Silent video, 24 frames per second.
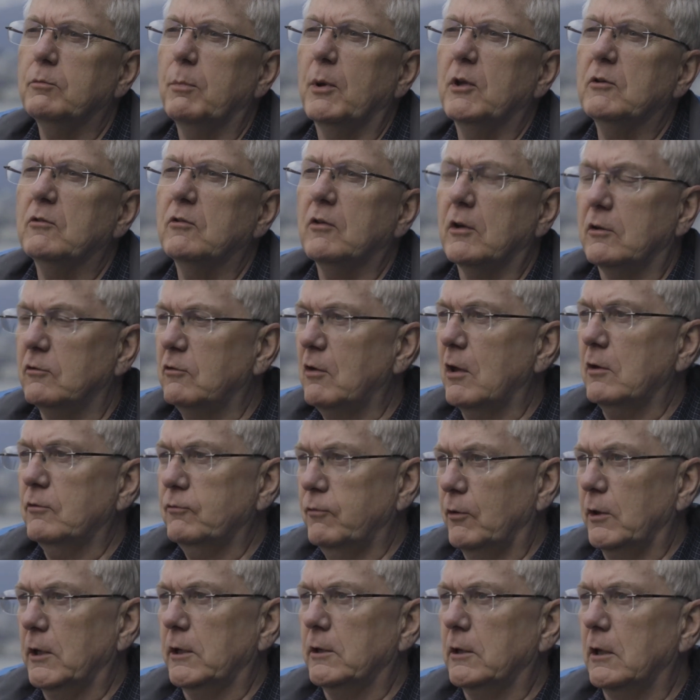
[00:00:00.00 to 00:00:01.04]
been
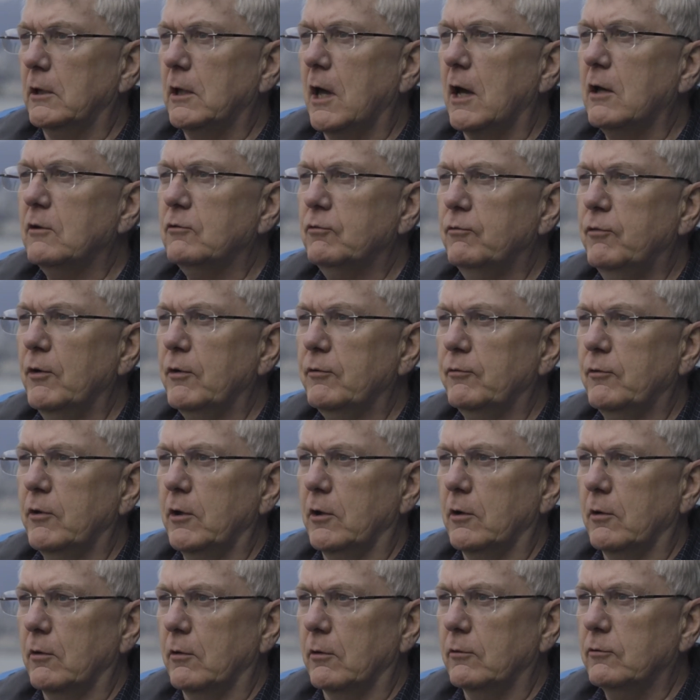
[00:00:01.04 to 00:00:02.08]
successful in the last 50
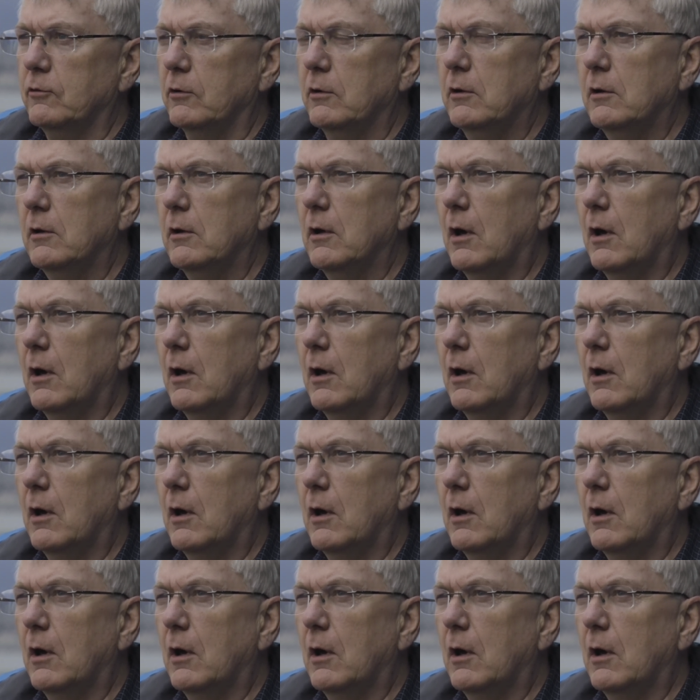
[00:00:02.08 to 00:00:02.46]
years,